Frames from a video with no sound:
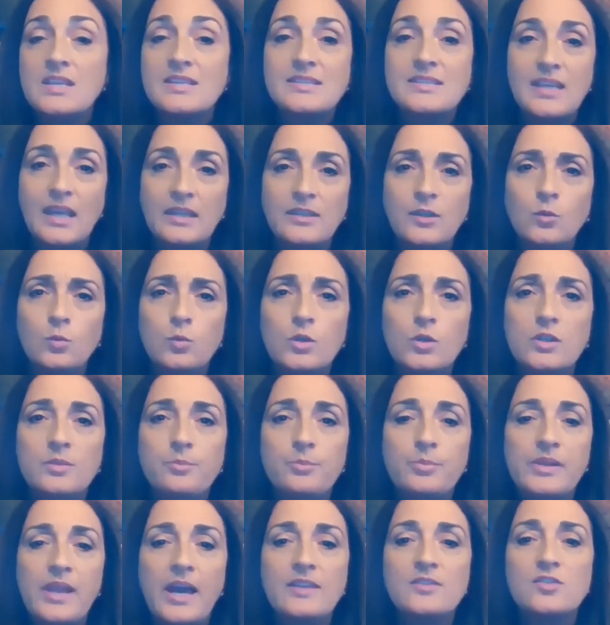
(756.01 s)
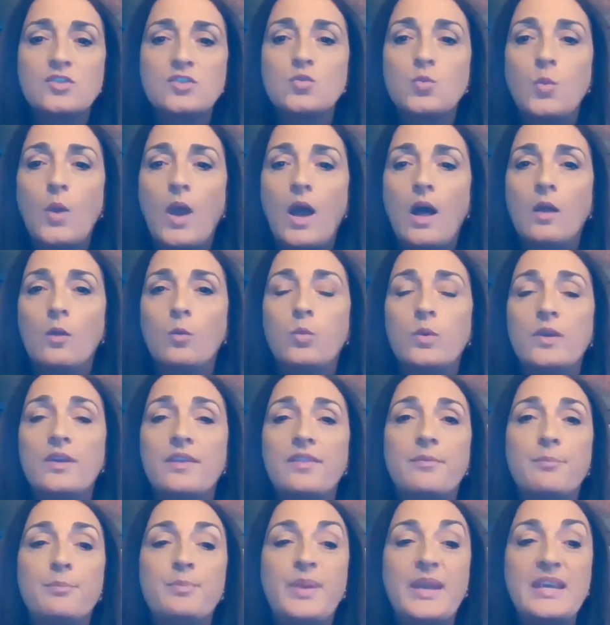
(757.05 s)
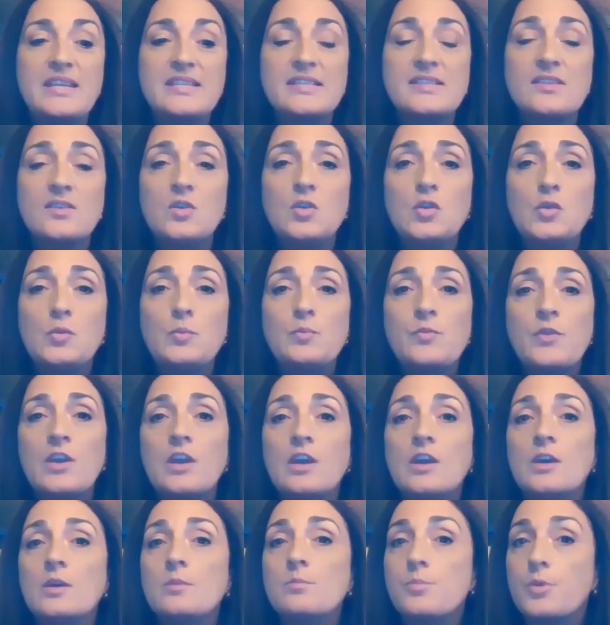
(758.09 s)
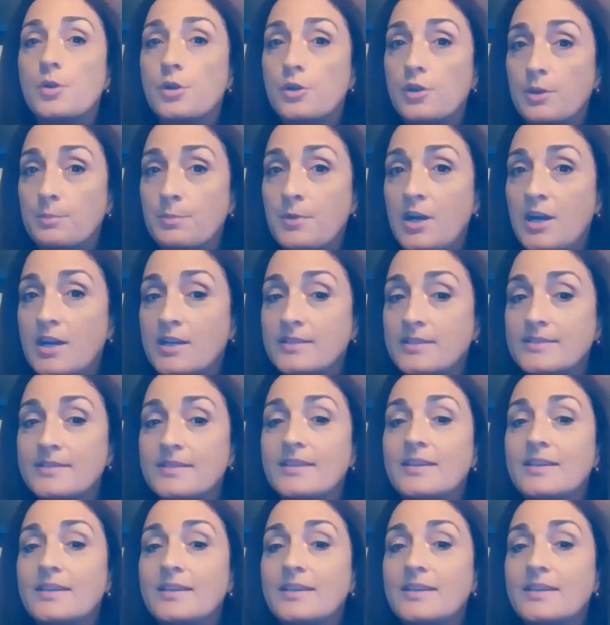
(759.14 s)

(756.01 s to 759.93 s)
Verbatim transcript: Sandalwood blends well with basil, bergamot,